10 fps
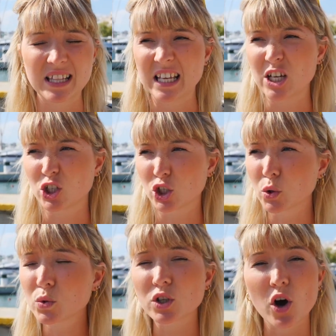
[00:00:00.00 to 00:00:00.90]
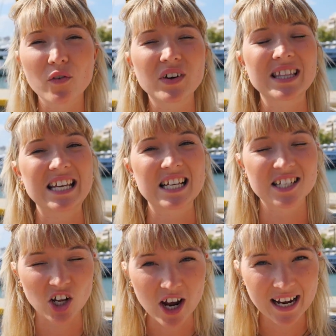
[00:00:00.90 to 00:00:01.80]
the Jewels of the
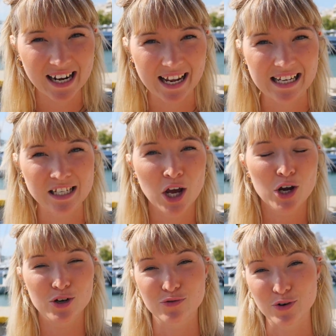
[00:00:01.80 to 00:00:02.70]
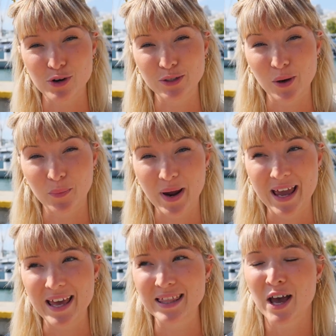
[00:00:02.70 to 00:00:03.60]
Cyclades cruise with